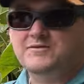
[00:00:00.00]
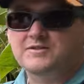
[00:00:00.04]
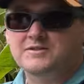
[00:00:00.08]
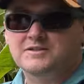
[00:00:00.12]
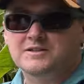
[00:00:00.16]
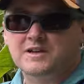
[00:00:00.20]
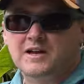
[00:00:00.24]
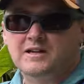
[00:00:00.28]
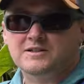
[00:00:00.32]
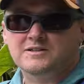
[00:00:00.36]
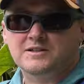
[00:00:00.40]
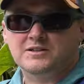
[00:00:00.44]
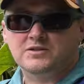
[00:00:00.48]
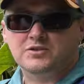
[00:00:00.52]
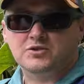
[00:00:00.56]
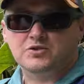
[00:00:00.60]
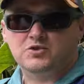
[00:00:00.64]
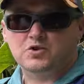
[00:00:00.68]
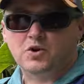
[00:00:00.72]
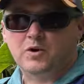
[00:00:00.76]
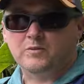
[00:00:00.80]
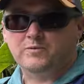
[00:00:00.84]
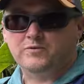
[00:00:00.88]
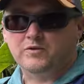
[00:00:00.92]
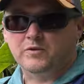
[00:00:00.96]
are starting to
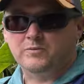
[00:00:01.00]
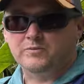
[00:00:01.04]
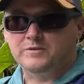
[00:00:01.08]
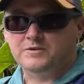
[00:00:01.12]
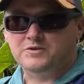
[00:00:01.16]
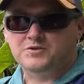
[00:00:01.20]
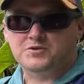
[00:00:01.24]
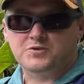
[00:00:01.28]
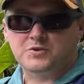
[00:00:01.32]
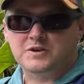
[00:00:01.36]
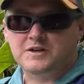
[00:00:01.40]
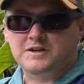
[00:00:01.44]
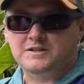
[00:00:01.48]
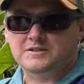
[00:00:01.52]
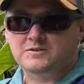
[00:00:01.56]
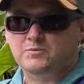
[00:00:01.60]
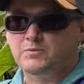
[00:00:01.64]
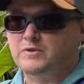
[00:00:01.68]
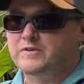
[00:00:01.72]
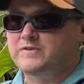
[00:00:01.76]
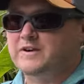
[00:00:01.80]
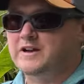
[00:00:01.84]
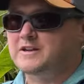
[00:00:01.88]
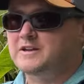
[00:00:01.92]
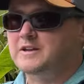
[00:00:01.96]
drop from the trees and
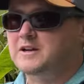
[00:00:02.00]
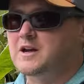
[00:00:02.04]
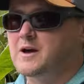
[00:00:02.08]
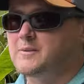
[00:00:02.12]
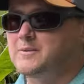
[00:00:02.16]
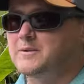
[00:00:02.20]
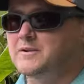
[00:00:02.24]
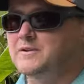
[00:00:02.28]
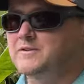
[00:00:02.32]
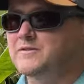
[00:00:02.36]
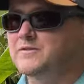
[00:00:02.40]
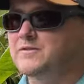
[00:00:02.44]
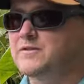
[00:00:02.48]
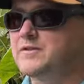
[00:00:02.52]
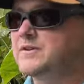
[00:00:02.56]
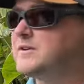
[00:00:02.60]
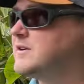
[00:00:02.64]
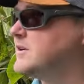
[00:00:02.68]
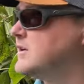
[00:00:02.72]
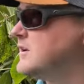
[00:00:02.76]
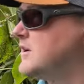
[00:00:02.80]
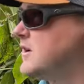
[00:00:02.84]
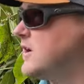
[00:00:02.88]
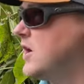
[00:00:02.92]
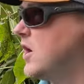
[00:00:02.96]
we've had a couple of
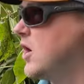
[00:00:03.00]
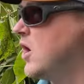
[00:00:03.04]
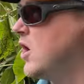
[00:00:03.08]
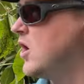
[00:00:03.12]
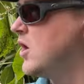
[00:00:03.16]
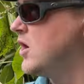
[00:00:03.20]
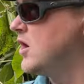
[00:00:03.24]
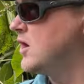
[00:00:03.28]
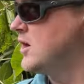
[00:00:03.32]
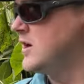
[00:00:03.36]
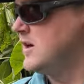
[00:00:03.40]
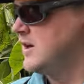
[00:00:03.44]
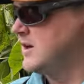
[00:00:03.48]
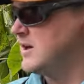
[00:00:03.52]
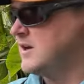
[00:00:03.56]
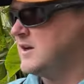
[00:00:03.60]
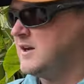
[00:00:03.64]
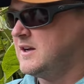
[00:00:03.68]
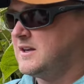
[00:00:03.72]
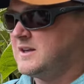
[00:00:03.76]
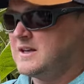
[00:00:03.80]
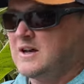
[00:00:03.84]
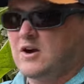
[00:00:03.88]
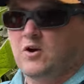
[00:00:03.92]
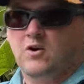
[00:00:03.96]

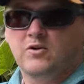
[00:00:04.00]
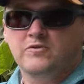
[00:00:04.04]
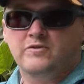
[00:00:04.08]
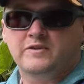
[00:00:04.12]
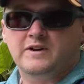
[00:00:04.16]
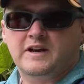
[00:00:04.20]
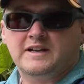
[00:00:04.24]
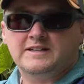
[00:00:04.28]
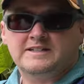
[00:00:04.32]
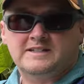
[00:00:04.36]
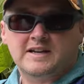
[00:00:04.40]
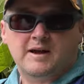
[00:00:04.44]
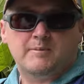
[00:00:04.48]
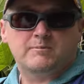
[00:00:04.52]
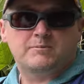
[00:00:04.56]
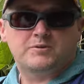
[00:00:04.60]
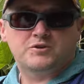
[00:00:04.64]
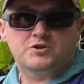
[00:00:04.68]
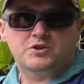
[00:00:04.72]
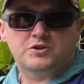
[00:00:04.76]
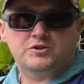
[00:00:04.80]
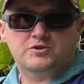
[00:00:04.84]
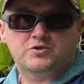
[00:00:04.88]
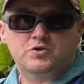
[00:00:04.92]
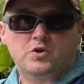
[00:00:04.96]
overnight
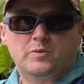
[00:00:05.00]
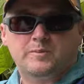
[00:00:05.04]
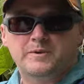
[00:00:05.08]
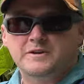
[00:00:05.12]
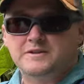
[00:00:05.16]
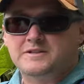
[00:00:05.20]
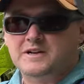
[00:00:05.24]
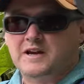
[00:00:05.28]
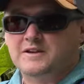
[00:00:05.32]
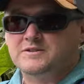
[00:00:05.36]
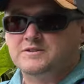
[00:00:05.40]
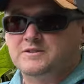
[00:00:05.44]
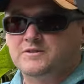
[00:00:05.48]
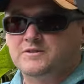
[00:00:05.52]
temperatures dropping down to